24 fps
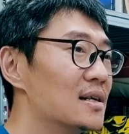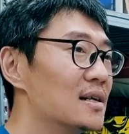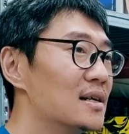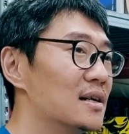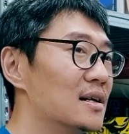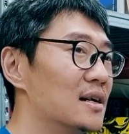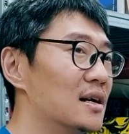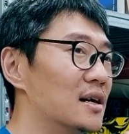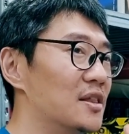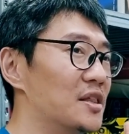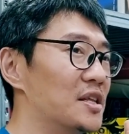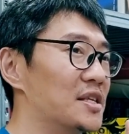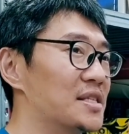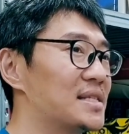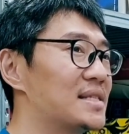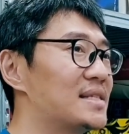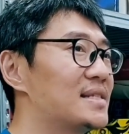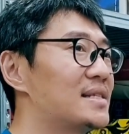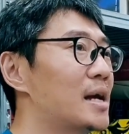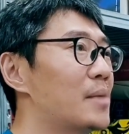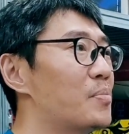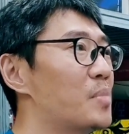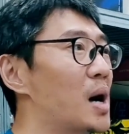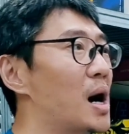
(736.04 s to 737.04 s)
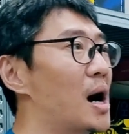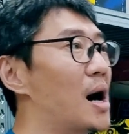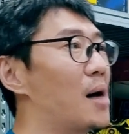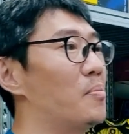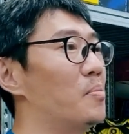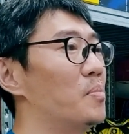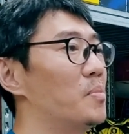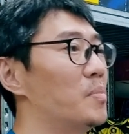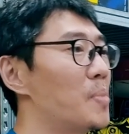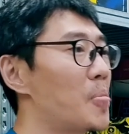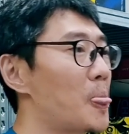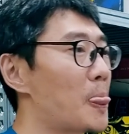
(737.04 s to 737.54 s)
the step
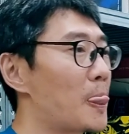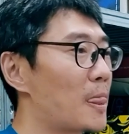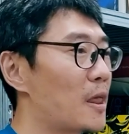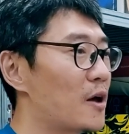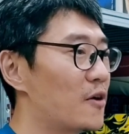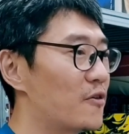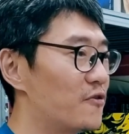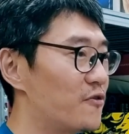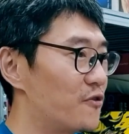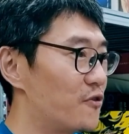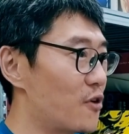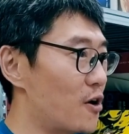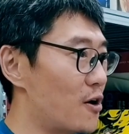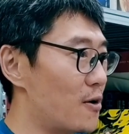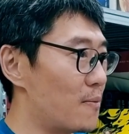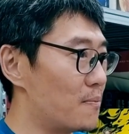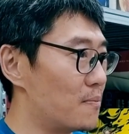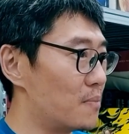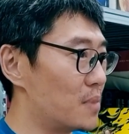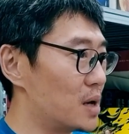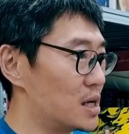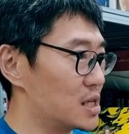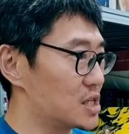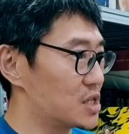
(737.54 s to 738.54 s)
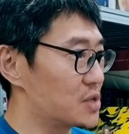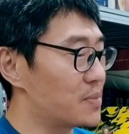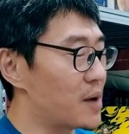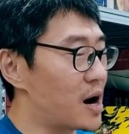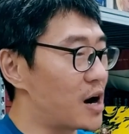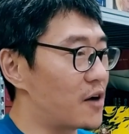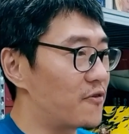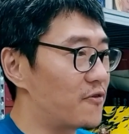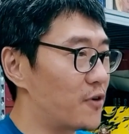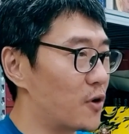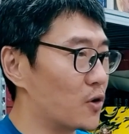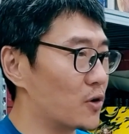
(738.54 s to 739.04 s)
up from a
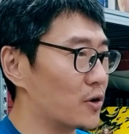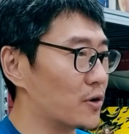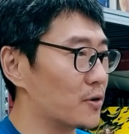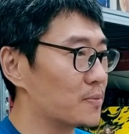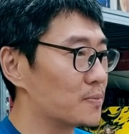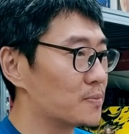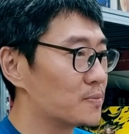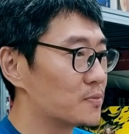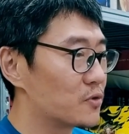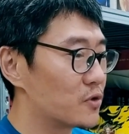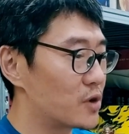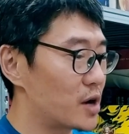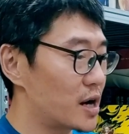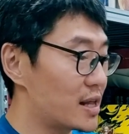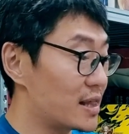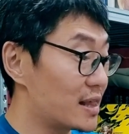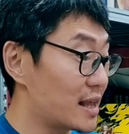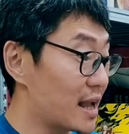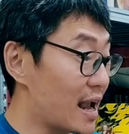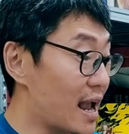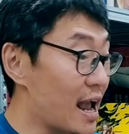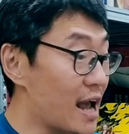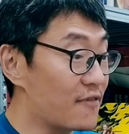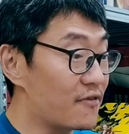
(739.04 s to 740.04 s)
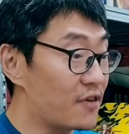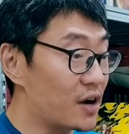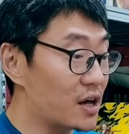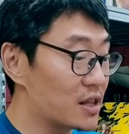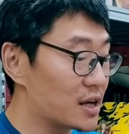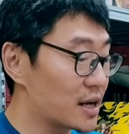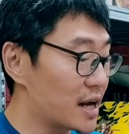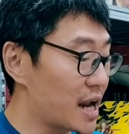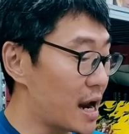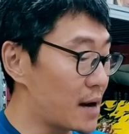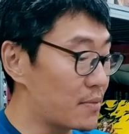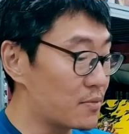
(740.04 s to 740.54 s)
smartphone, right? They have
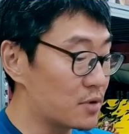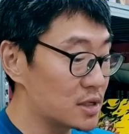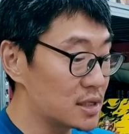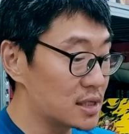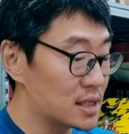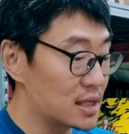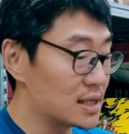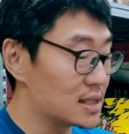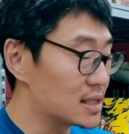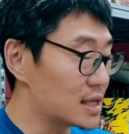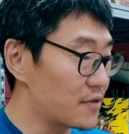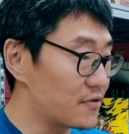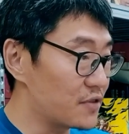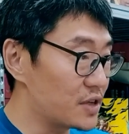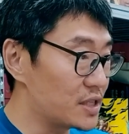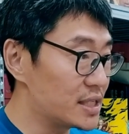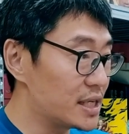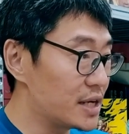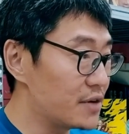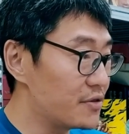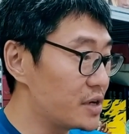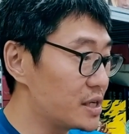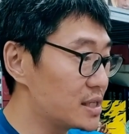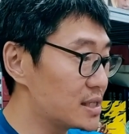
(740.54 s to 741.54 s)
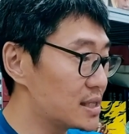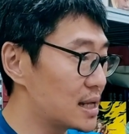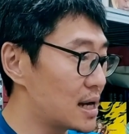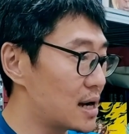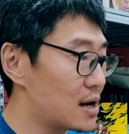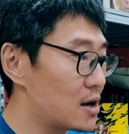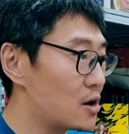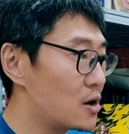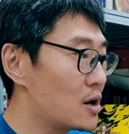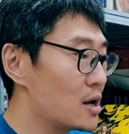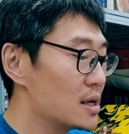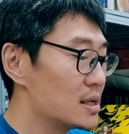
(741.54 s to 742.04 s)
other cameras in the ZV series
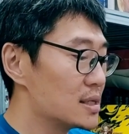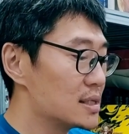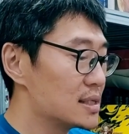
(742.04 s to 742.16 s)
now.